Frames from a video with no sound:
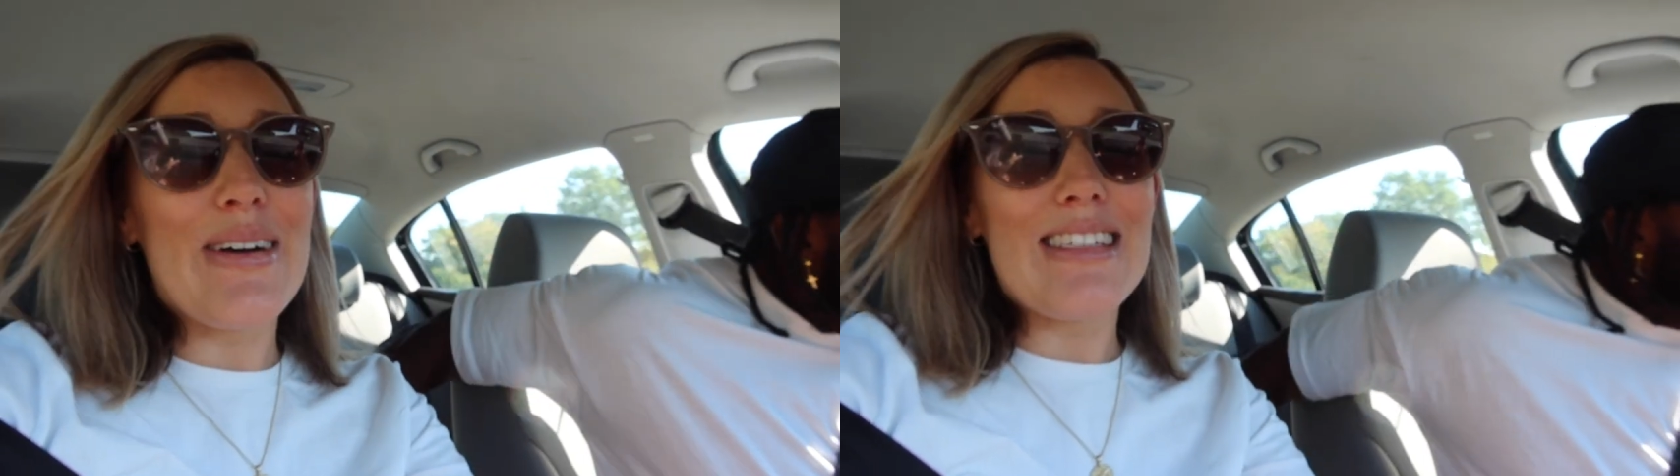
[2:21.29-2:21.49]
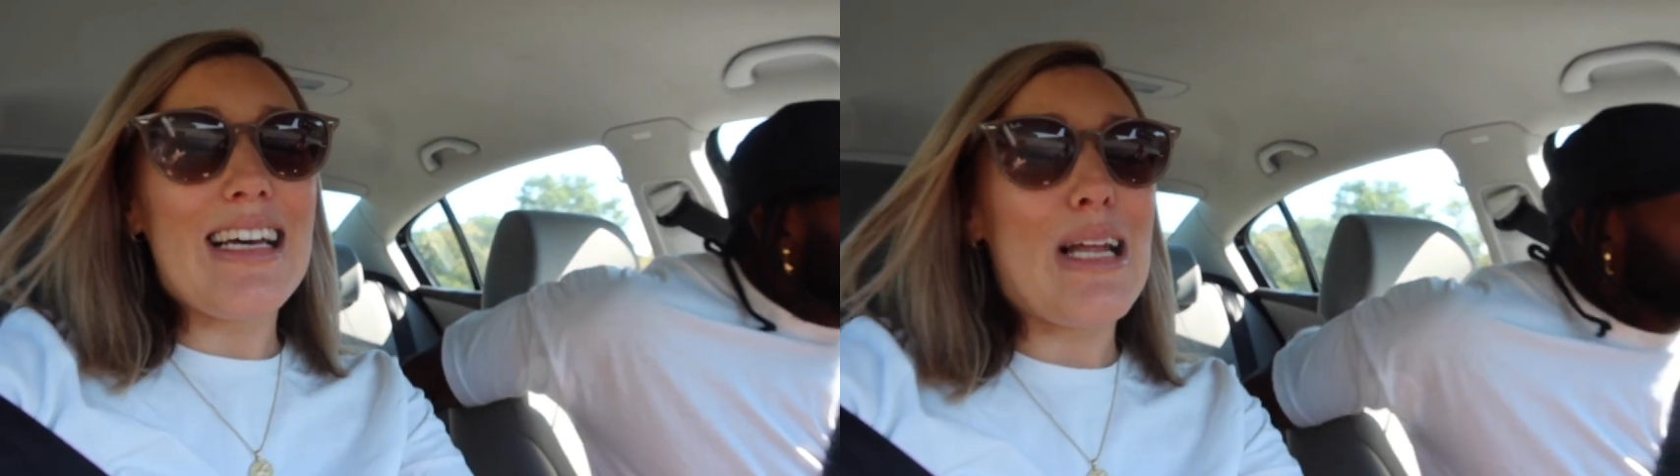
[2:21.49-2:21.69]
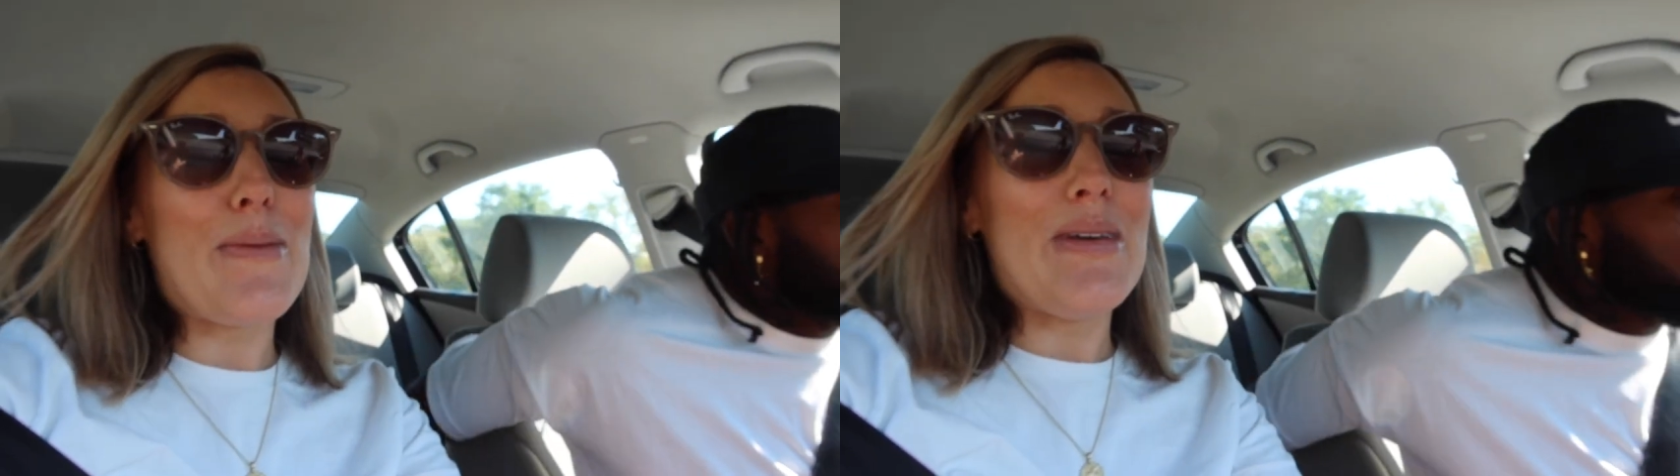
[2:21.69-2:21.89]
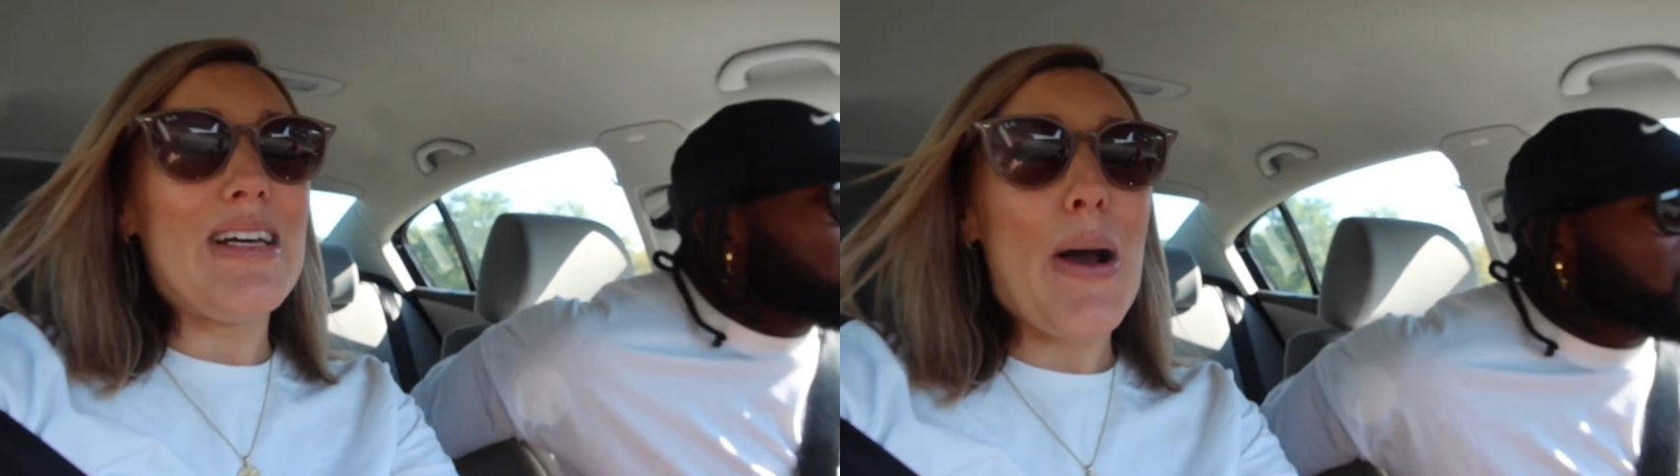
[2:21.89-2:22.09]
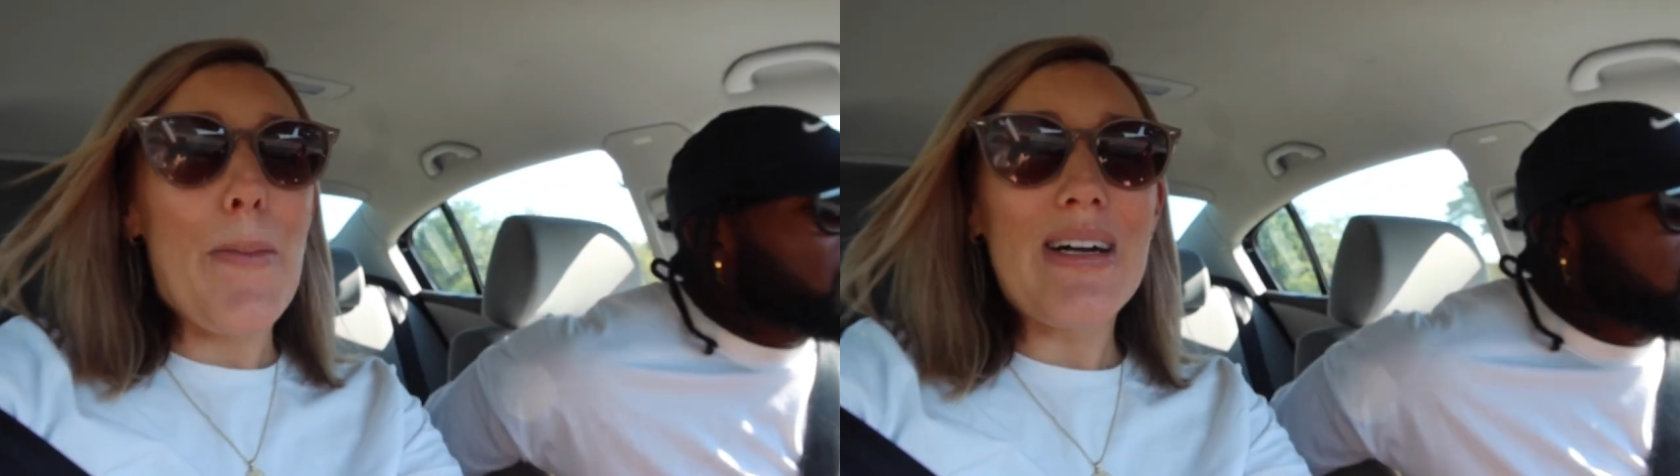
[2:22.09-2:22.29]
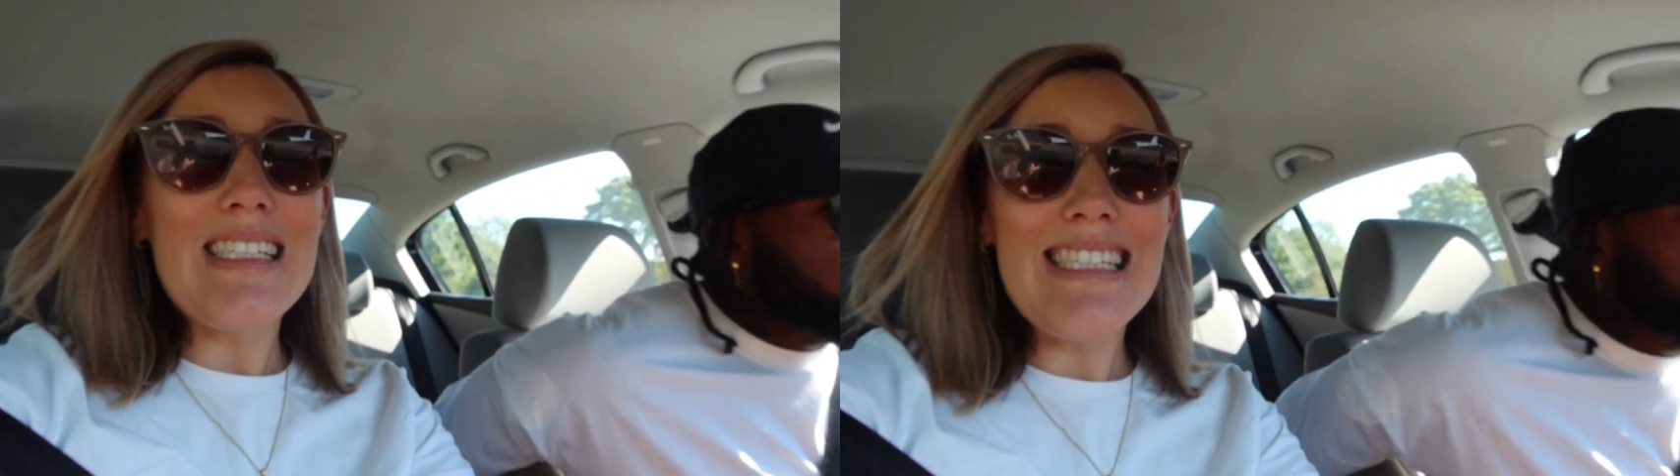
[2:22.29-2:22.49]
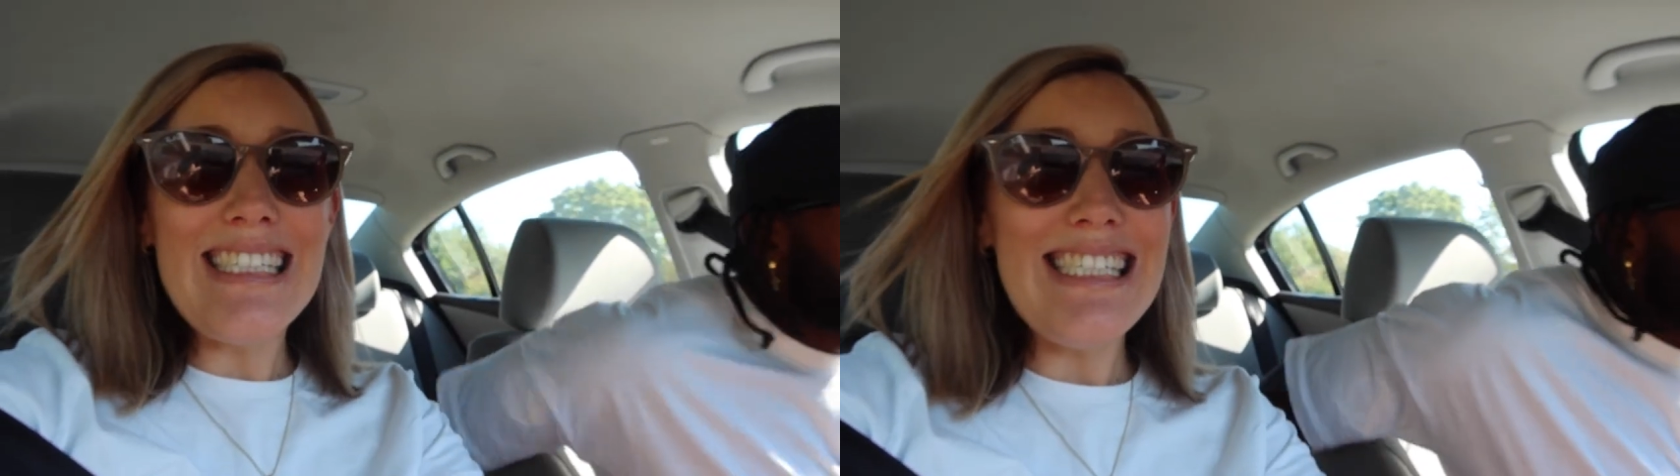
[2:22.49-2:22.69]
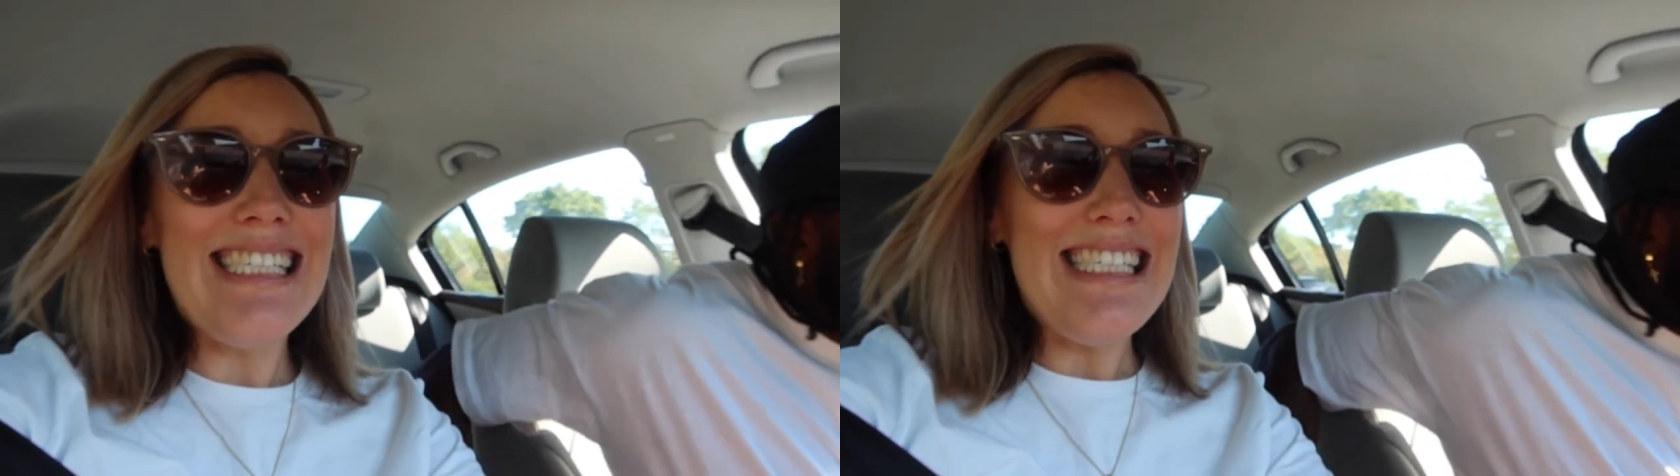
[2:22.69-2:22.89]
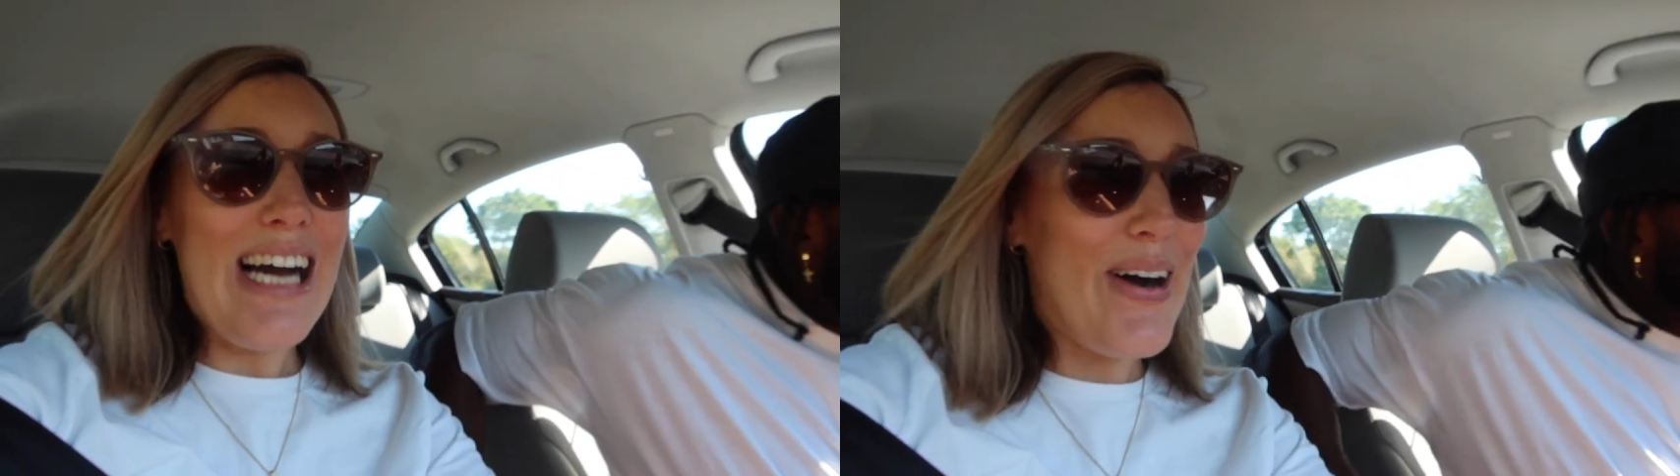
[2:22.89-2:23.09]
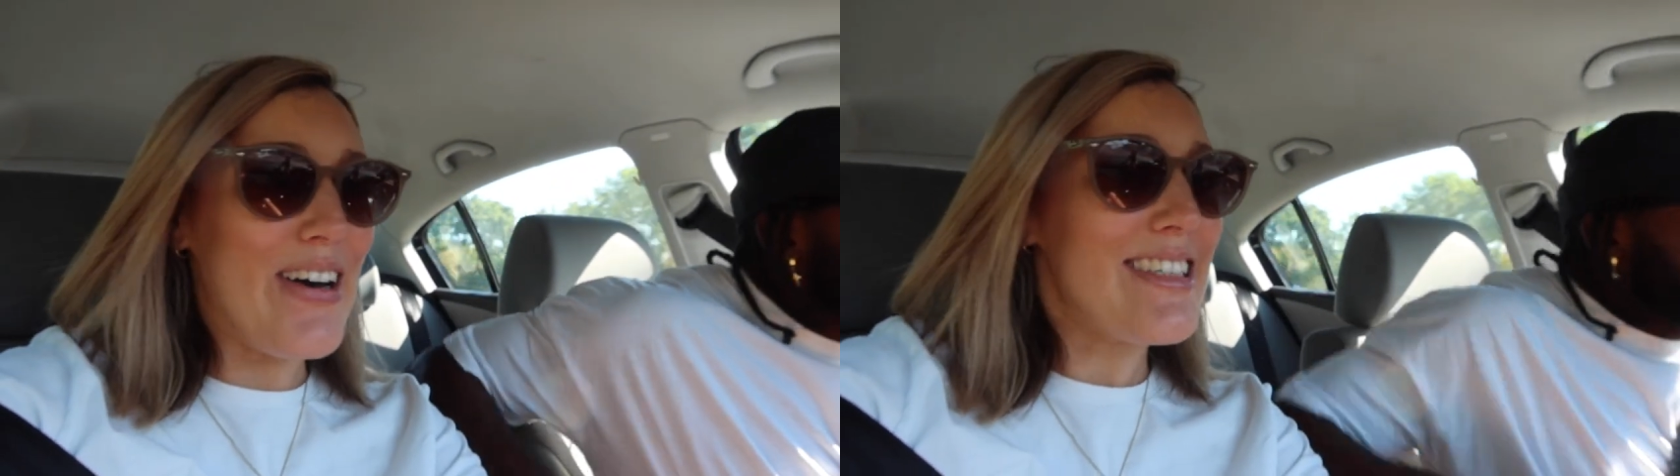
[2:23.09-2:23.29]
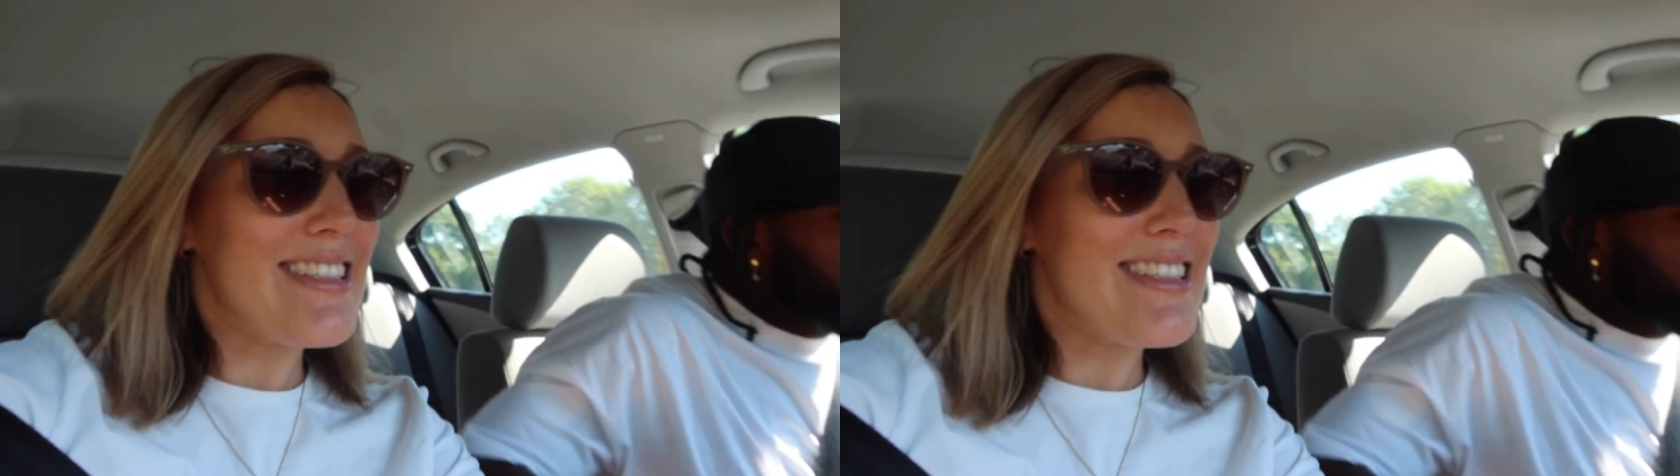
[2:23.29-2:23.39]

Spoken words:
it's going to be a pretty hot.